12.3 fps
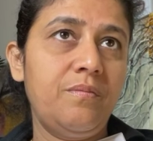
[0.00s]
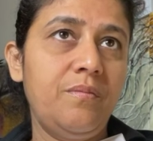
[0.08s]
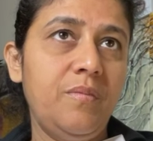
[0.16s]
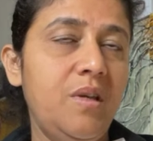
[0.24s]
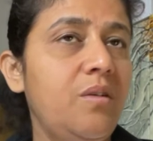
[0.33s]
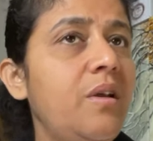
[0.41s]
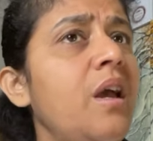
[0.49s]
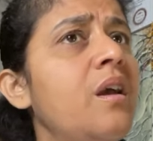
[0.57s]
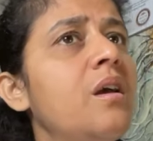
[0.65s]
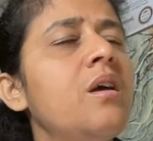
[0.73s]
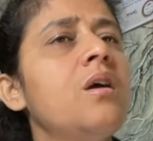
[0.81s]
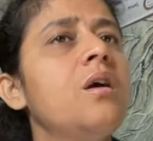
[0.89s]
Okay?
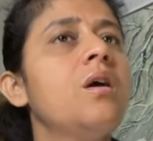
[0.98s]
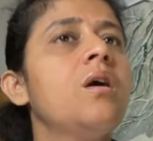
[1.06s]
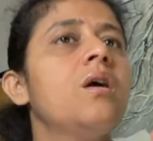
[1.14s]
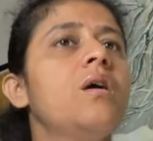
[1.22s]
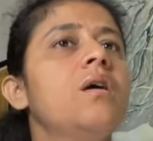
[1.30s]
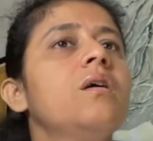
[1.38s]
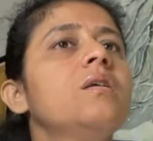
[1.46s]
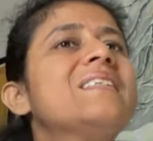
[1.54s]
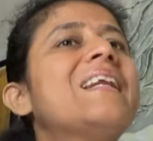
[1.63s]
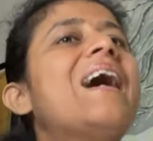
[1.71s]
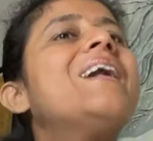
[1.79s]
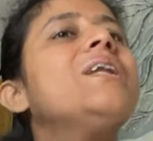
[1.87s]

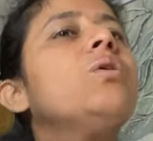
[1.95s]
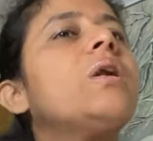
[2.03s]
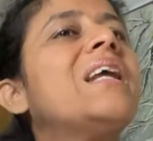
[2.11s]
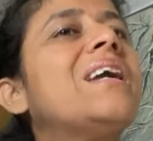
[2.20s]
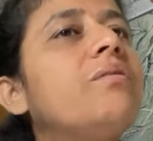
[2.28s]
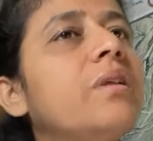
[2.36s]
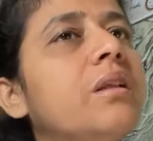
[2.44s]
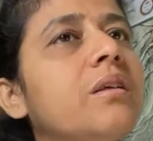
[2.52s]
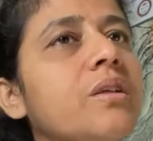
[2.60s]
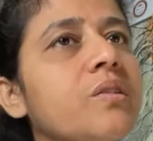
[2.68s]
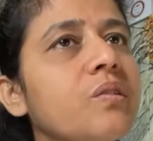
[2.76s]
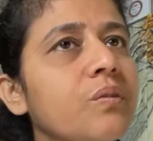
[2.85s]
Start your day with
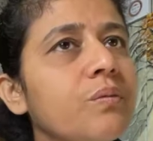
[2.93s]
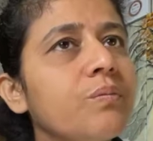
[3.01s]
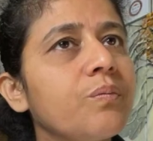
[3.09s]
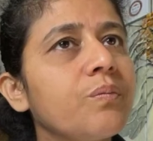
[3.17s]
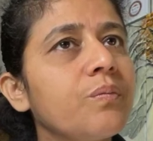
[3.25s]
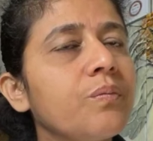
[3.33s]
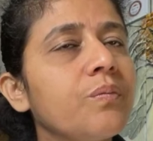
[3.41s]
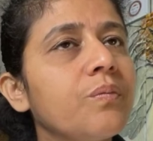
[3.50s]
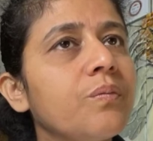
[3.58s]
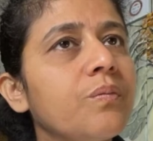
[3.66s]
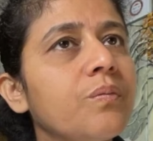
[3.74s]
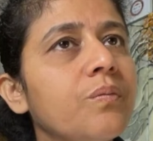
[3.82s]
this
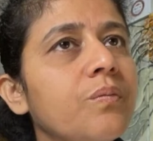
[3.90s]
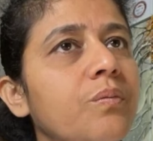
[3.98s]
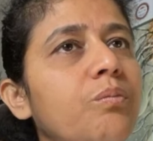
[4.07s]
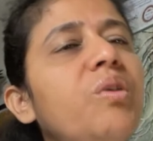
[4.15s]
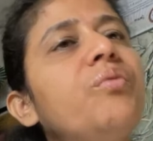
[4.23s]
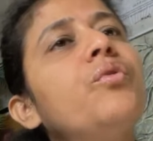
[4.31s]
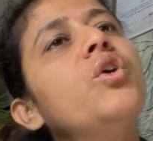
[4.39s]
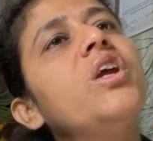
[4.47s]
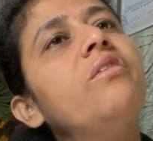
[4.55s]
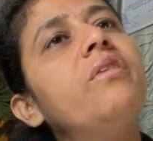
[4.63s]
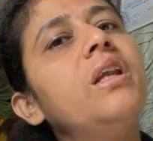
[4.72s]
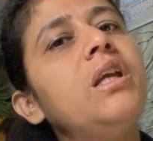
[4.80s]
before
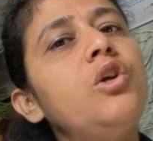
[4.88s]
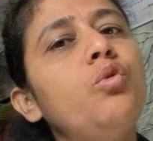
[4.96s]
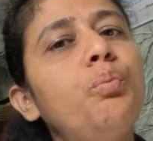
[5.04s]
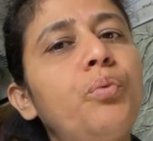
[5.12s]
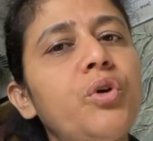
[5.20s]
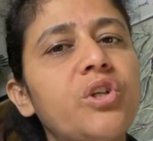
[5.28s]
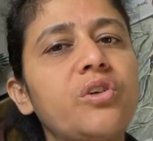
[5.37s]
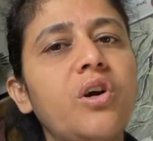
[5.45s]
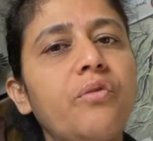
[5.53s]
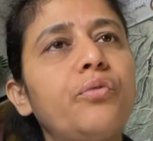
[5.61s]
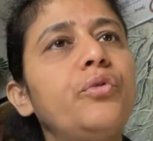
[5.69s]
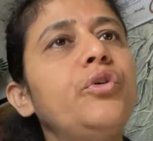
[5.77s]
even you put a
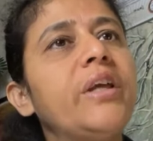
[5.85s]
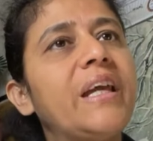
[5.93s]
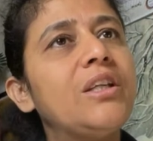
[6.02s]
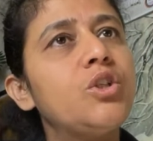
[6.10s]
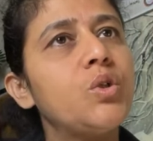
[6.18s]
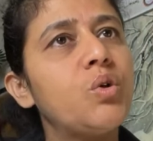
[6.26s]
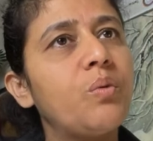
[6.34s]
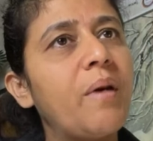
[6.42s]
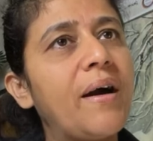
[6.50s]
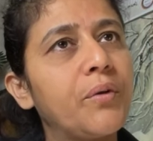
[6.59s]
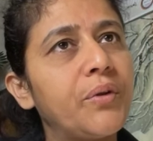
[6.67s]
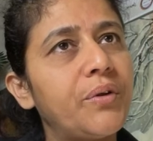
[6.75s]
food into your
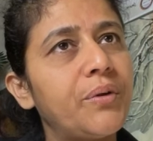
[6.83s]
mouth.